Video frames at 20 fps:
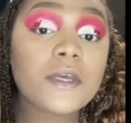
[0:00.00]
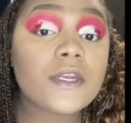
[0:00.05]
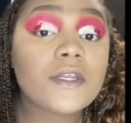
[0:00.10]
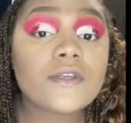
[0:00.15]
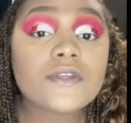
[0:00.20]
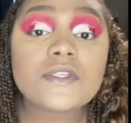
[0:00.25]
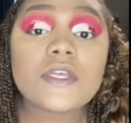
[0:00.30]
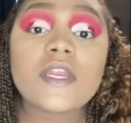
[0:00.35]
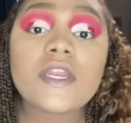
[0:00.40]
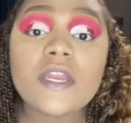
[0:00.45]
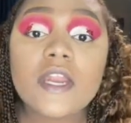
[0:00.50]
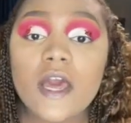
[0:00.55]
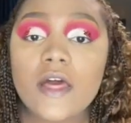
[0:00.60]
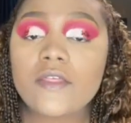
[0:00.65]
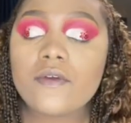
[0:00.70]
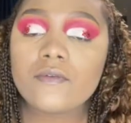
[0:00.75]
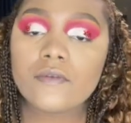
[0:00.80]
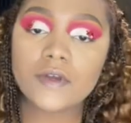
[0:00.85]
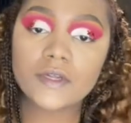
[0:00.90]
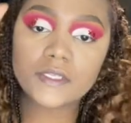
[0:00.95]
to use
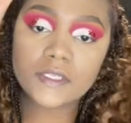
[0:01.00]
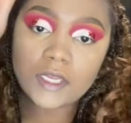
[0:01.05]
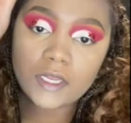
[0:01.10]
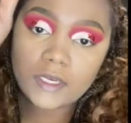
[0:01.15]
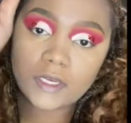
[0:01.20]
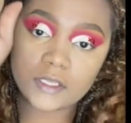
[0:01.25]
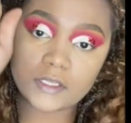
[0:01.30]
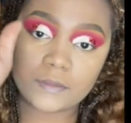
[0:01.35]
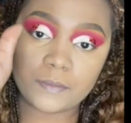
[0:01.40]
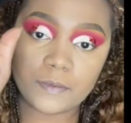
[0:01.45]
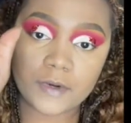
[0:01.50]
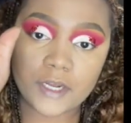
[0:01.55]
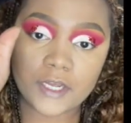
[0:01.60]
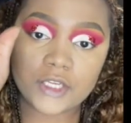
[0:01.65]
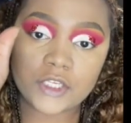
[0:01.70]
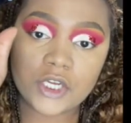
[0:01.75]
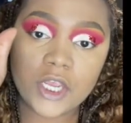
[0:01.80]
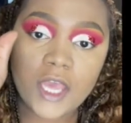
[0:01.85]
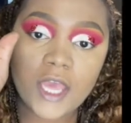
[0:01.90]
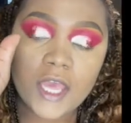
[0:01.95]
another Real Techniques
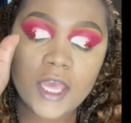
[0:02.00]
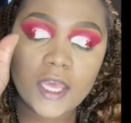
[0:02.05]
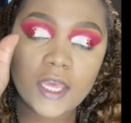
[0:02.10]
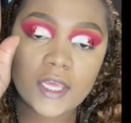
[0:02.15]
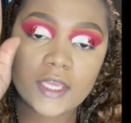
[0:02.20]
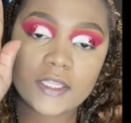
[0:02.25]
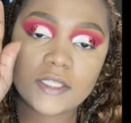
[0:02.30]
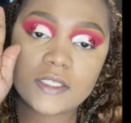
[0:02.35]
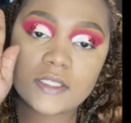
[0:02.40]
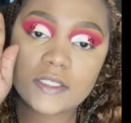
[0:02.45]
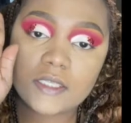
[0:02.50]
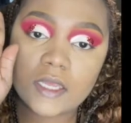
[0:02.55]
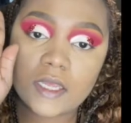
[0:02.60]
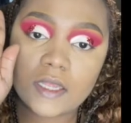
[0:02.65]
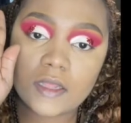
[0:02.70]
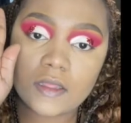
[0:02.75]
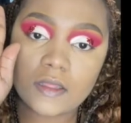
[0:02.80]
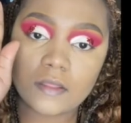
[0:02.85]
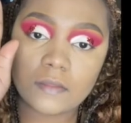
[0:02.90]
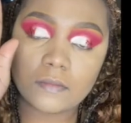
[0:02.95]
brush. It's
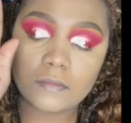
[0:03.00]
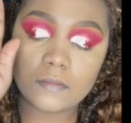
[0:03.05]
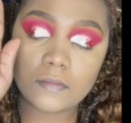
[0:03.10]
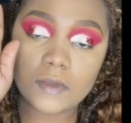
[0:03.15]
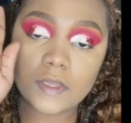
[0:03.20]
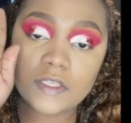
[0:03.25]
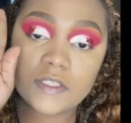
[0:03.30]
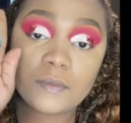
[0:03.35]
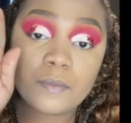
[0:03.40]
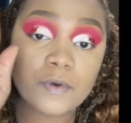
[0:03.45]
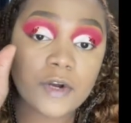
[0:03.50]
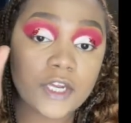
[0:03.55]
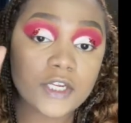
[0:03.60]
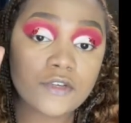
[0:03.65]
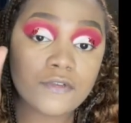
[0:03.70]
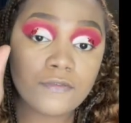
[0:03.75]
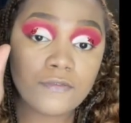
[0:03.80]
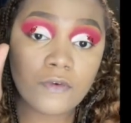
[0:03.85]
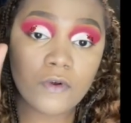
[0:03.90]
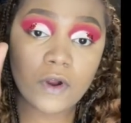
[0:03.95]
brush
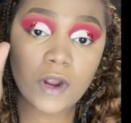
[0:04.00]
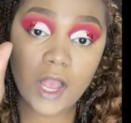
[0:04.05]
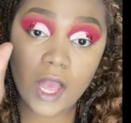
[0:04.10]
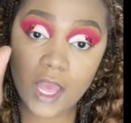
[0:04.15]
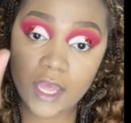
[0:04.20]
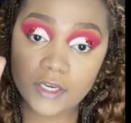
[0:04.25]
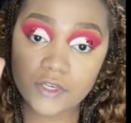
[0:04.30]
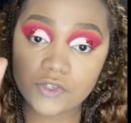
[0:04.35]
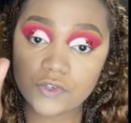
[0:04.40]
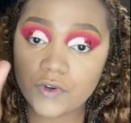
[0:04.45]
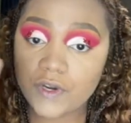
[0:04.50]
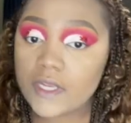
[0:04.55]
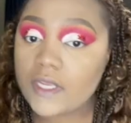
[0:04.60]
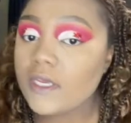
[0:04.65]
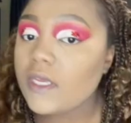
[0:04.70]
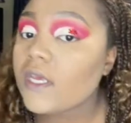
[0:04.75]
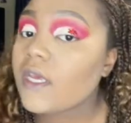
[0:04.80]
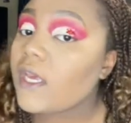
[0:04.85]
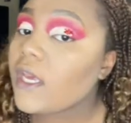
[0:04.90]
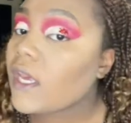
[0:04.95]
400
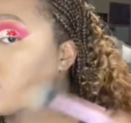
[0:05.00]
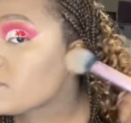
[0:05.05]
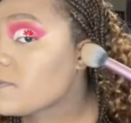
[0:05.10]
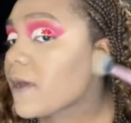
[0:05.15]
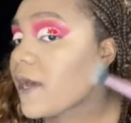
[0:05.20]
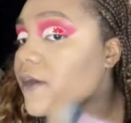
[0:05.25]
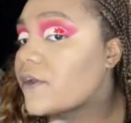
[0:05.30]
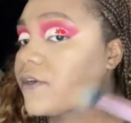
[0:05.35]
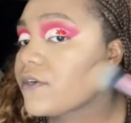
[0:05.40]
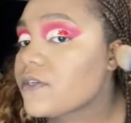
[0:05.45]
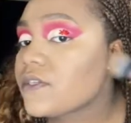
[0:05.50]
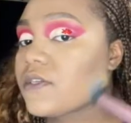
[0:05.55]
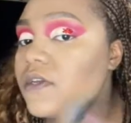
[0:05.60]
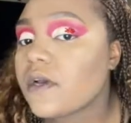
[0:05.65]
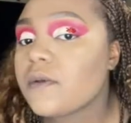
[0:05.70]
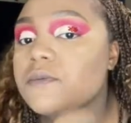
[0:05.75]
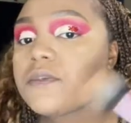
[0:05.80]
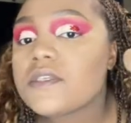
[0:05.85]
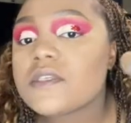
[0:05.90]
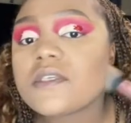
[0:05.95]
powder, so
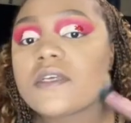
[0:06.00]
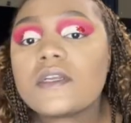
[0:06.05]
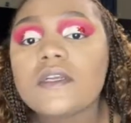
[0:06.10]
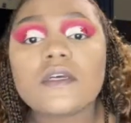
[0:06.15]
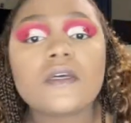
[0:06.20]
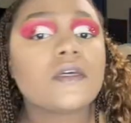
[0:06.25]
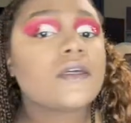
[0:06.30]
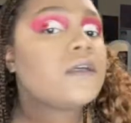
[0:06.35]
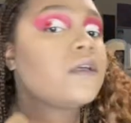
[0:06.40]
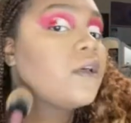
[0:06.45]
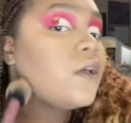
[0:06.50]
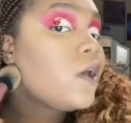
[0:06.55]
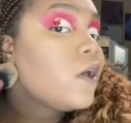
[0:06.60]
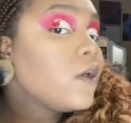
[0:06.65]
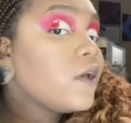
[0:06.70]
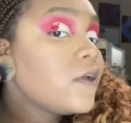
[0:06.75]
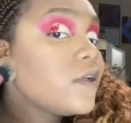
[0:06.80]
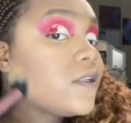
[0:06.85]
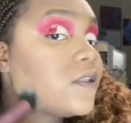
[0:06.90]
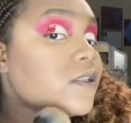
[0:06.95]
I'm just going to
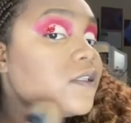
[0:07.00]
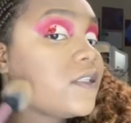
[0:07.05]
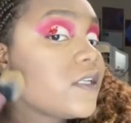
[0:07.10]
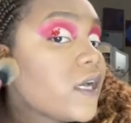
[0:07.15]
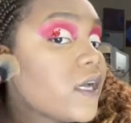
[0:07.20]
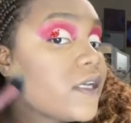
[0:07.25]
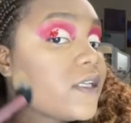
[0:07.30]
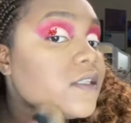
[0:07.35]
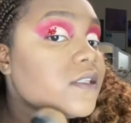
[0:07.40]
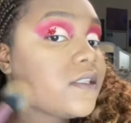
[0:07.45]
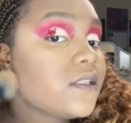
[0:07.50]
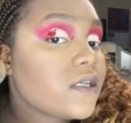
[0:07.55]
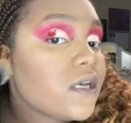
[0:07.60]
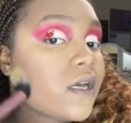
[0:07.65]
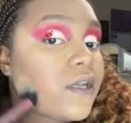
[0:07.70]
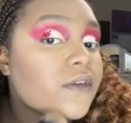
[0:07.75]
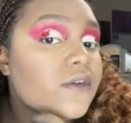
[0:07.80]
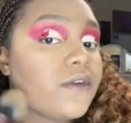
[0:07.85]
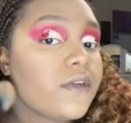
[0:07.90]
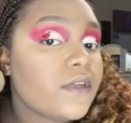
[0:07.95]
dust
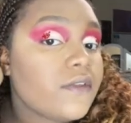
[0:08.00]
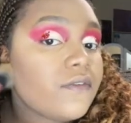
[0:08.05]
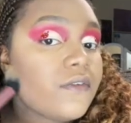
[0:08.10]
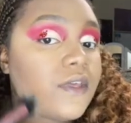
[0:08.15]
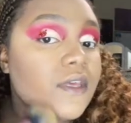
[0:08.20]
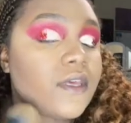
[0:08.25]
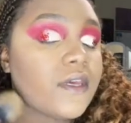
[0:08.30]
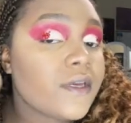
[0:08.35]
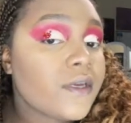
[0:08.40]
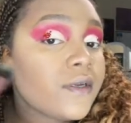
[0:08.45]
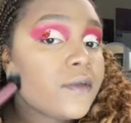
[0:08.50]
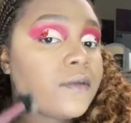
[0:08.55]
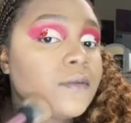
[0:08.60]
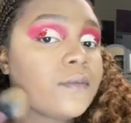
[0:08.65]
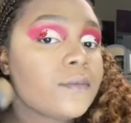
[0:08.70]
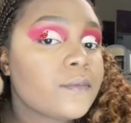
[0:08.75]
underneath here.